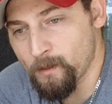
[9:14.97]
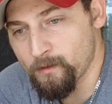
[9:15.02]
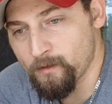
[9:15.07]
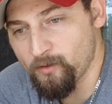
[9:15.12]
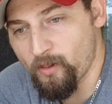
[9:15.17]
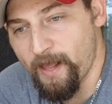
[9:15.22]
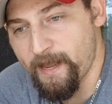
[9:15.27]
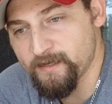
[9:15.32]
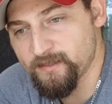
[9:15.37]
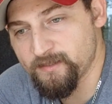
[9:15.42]

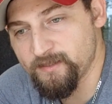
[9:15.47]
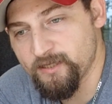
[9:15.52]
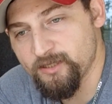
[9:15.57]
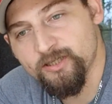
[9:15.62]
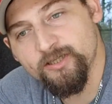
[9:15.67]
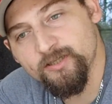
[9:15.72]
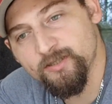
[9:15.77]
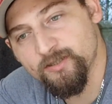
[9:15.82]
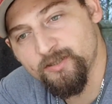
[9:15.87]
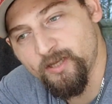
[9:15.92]
glass
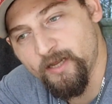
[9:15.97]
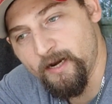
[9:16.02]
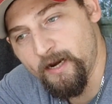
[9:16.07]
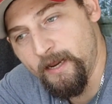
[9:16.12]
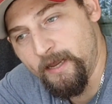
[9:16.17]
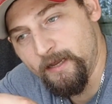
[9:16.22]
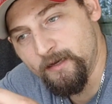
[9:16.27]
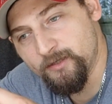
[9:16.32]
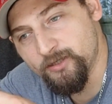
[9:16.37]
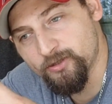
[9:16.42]
dishes that I
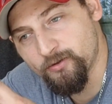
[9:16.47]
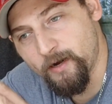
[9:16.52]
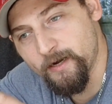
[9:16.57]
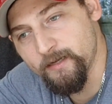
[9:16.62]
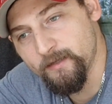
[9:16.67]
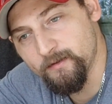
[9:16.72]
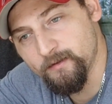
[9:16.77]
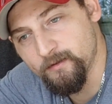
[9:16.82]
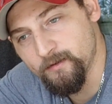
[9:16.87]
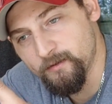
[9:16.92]
had
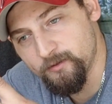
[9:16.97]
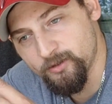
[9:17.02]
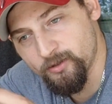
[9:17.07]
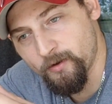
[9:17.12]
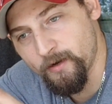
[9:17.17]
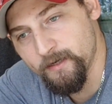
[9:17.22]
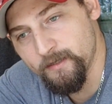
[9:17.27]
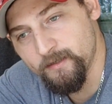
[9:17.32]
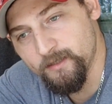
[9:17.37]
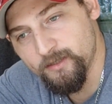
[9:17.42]

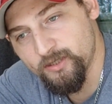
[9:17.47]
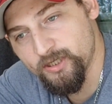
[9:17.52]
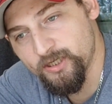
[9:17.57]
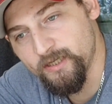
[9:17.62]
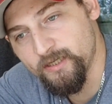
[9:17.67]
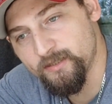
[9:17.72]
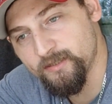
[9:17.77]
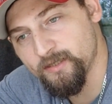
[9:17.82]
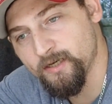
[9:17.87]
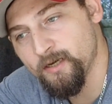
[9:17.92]
shredded the
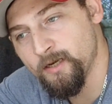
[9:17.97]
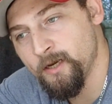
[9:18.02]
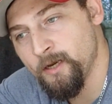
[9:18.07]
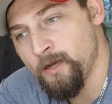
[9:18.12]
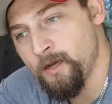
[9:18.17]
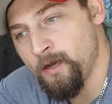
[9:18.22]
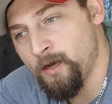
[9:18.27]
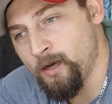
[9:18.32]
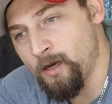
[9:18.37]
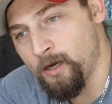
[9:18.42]
cheese.
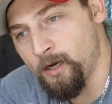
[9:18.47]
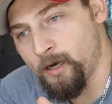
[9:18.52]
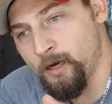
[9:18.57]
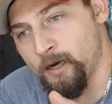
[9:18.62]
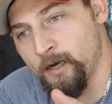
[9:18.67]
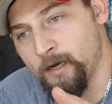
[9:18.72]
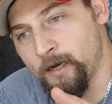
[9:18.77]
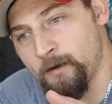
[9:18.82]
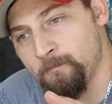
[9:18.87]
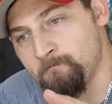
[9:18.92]

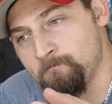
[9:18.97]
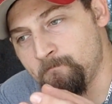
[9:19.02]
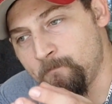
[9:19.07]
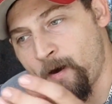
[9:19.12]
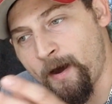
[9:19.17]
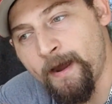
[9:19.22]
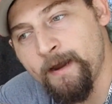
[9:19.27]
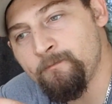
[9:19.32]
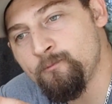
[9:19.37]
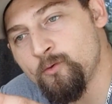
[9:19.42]

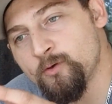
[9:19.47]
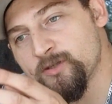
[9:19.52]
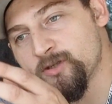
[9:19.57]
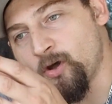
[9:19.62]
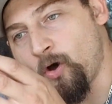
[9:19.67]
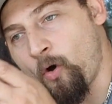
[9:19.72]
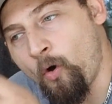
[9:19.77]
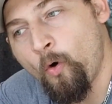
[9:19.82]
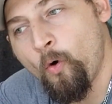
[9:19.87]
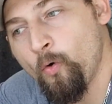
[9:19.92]
Mine was
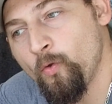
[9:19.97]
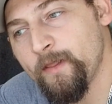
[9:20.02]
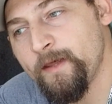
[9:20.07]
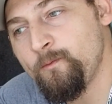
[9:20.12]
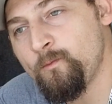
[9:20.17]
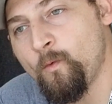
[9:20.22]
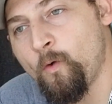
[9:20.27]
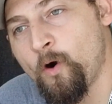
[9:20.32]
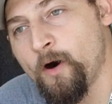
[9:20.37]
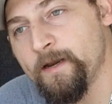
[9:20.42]
the only
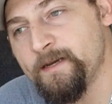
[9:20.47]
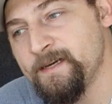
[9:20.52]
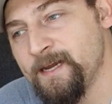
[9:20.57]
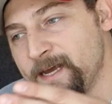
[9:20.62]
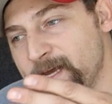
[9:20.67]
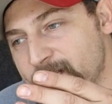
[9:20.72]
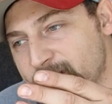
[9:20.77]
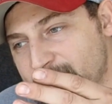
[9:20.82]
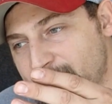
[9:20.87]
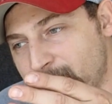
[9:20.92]
one
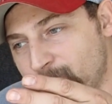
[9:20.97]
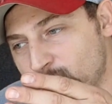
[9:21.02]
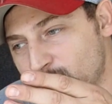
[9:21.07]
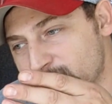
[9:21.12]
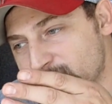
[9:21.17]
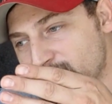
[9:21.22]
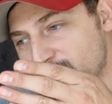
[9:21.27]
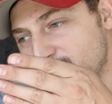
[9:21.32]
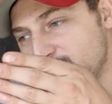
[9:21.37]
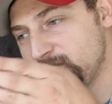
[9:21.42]
that
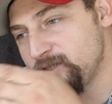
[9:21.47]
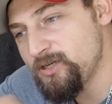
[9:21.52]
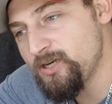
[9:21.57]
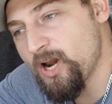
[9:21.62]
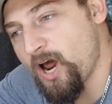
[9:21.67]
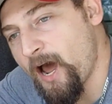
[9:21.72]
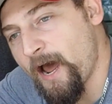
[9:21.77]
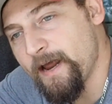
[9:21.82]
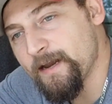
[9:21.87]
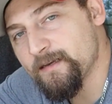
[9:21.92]
was
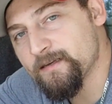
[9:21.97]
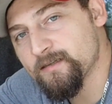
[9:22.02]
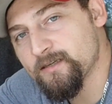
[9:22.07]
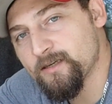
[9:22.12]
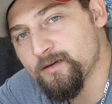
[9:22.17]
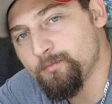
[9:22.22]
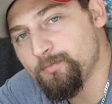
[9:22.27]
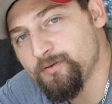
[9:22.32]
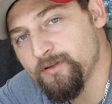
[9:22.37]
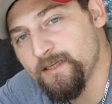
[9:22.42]
not
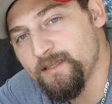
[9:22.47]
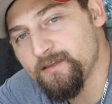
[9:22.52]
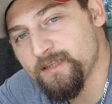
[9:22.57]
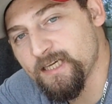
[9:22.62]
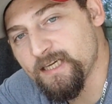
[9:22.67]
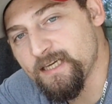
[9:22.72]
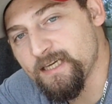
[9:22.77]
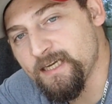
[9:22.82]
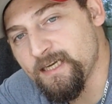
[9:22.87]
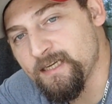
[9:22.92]

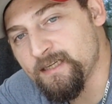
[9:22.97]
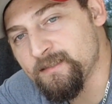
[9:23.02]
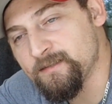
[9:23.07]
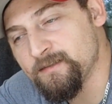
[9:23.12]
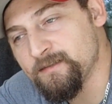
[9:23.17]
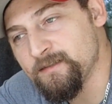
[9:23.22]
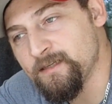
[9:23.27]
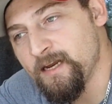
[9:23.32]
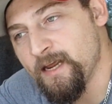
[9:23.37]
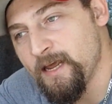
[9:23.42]
completely
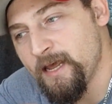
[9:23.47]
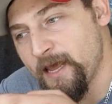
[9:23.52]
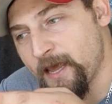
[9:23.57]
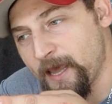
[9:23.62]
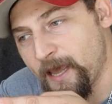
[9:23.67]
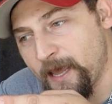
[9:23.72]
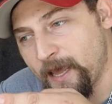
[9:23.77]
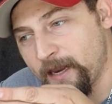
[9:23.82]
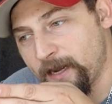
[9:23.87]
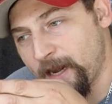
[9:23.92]
eaten
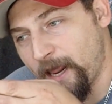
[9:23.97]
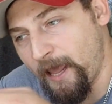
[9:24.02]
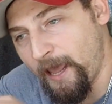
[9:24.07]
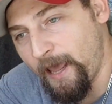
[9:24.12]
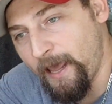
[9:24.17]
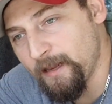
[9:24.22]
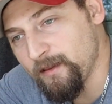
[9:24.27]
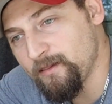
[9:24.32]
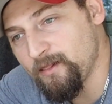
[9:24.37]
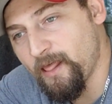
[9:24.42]
and
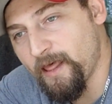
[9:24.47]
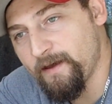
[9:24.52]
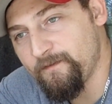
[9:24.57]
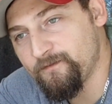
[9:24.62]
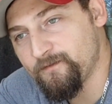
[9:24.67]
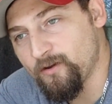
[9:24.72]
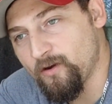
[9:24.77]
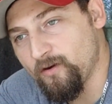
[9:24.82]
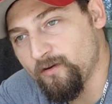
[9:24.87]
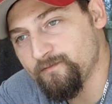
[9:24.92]
had
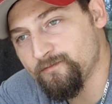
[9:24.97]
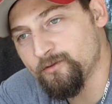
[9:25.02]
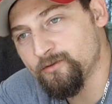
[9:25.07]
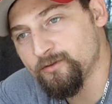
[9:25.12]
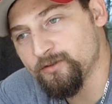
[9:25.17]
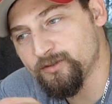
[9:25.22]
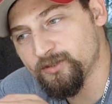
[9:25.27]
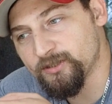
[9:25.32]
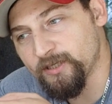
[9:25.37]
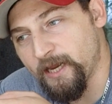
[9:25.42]

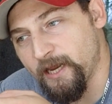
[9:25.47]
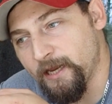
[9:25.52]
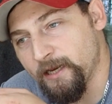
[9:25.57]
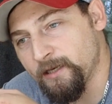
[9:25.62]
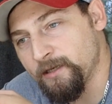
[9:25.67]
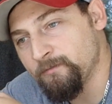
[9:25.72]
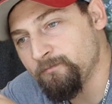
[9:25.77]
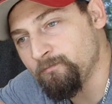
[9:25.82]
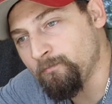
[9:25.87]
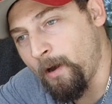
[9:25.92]
leftovers,
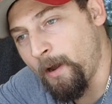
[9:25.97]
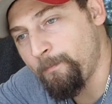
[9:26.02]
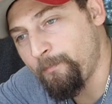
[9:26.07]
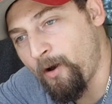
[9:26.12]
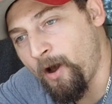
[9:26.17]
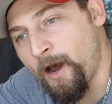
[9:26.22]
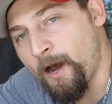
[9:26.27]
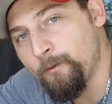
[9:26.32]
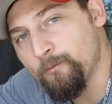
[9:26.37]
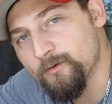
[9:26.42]
and my
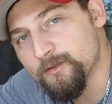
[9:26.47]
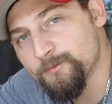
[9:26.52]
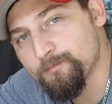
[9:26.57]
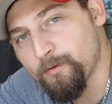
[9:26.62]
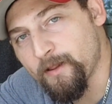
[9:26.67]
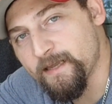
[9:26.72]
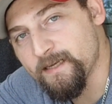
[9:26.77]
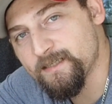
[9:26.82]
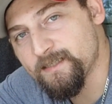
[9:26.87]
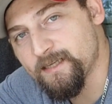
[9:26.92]
pot was
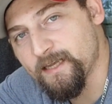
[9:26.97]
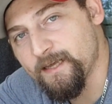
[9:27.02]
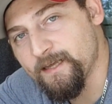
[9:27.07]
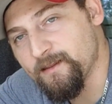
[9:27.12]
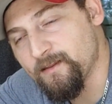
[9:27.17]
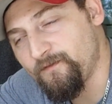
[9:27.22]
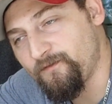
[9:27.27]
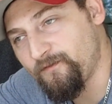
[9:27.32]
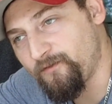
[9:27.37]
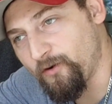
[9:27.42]
placed
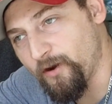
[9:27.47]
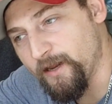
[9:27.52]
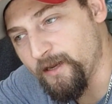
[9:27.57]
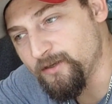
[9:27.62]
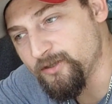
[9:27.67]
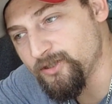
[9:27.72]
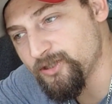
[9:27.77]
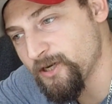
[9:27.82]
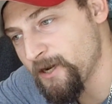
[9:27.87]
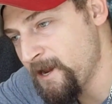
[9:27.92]
in the
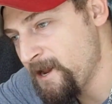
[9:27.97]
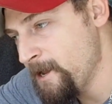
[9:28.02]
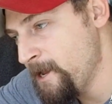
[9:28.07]
fridge.